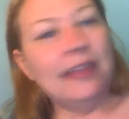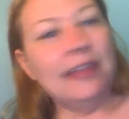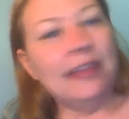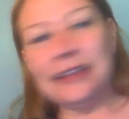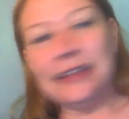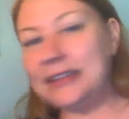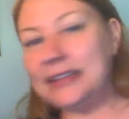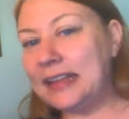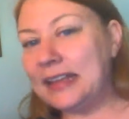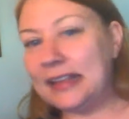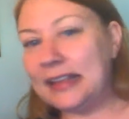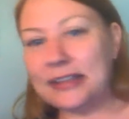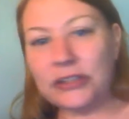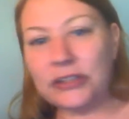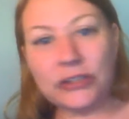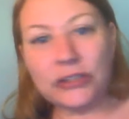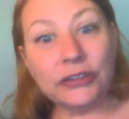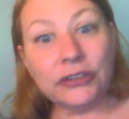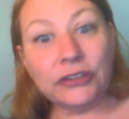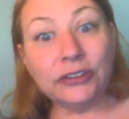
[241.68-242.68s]
That's not
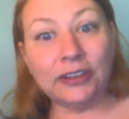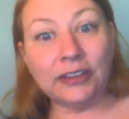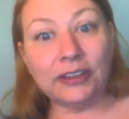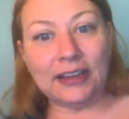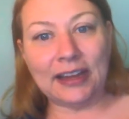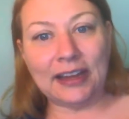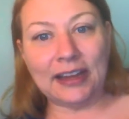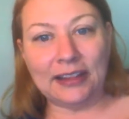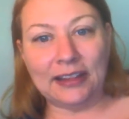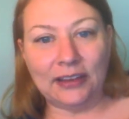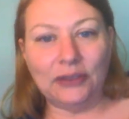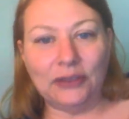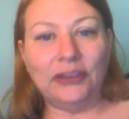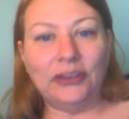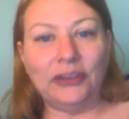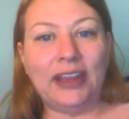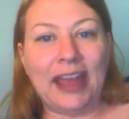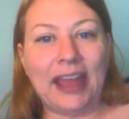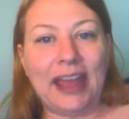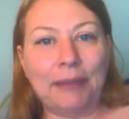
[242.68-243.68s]
certainly not the
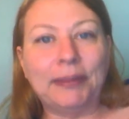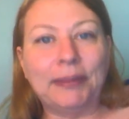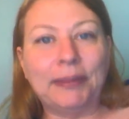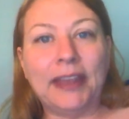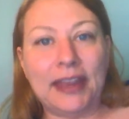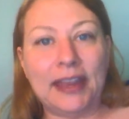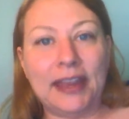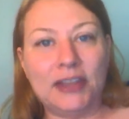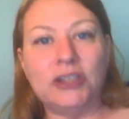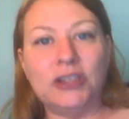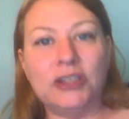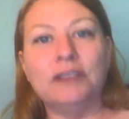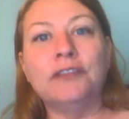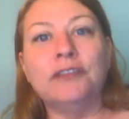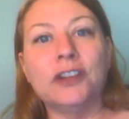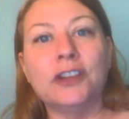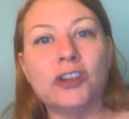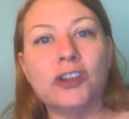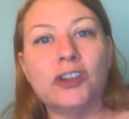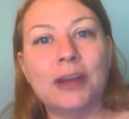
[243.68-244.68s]
only application
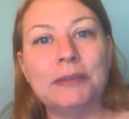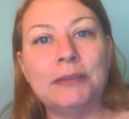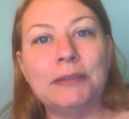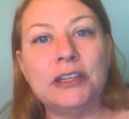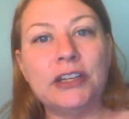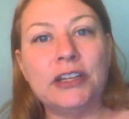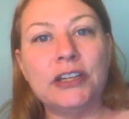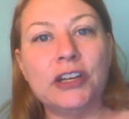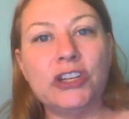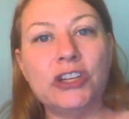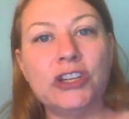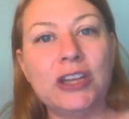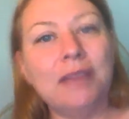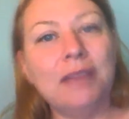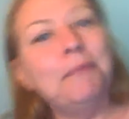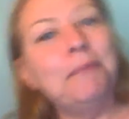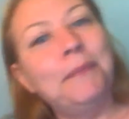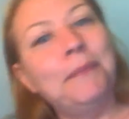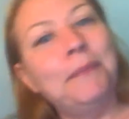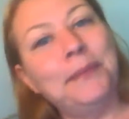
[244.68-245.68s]
for
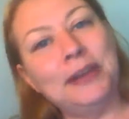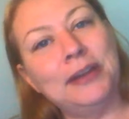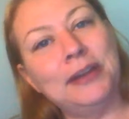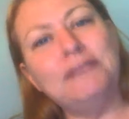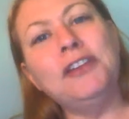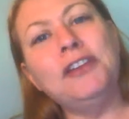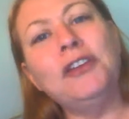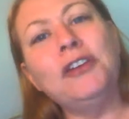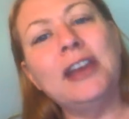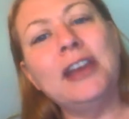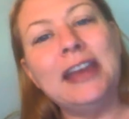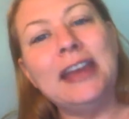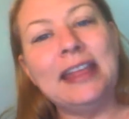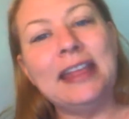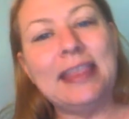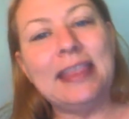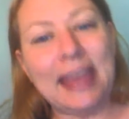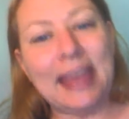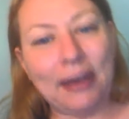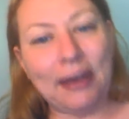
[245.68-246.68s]
dramaturgy, but if you can
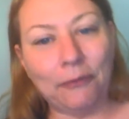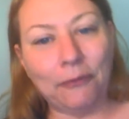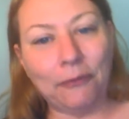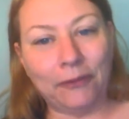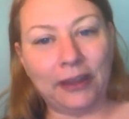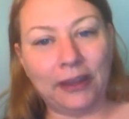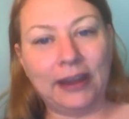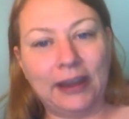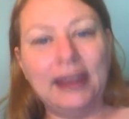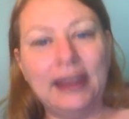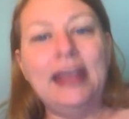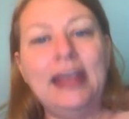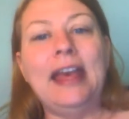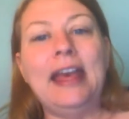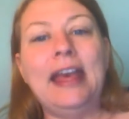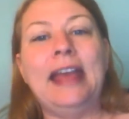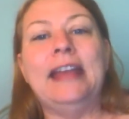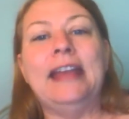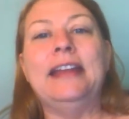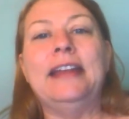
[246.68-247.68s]
get that one,
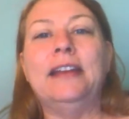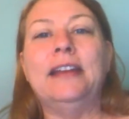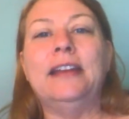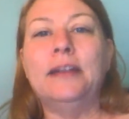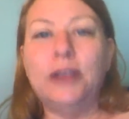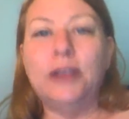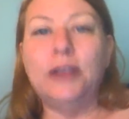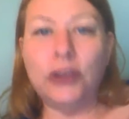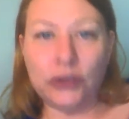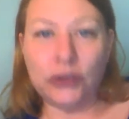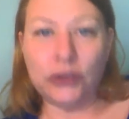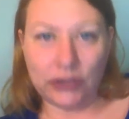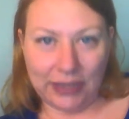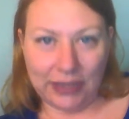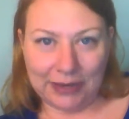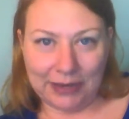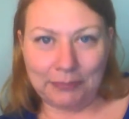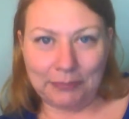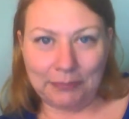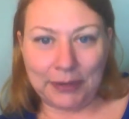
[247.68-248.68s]
and
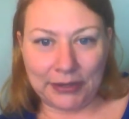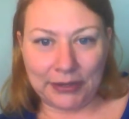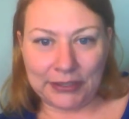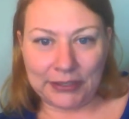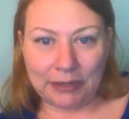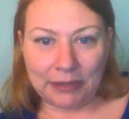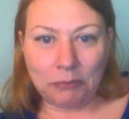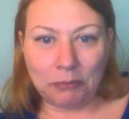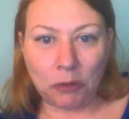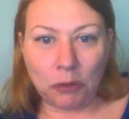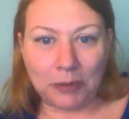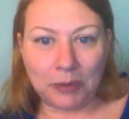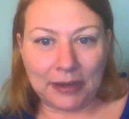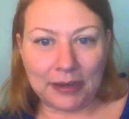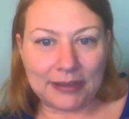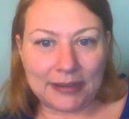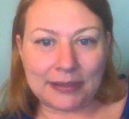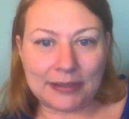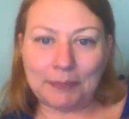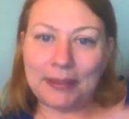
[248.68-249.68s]
usually an embarrassing
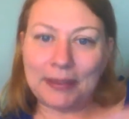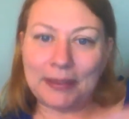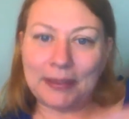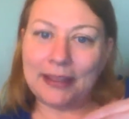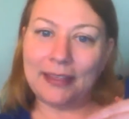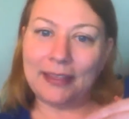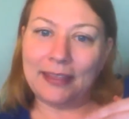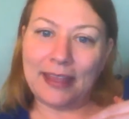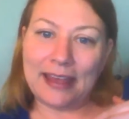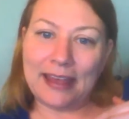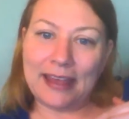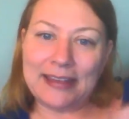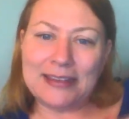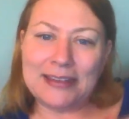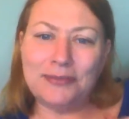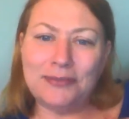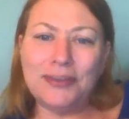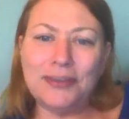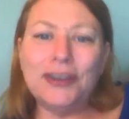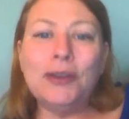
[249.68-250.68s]
moment is something that
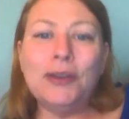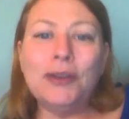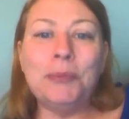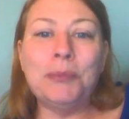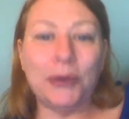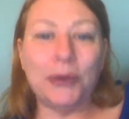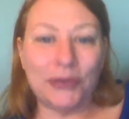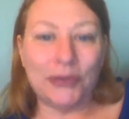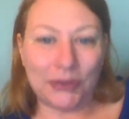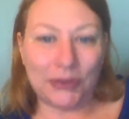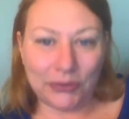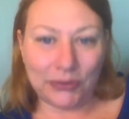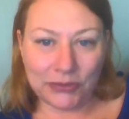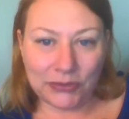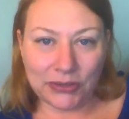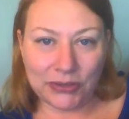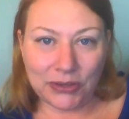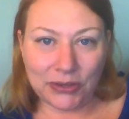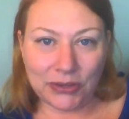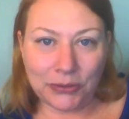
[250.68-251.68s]
is very personal
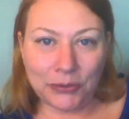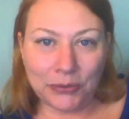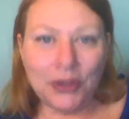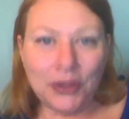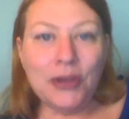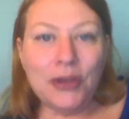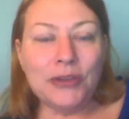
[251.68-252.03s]
to you.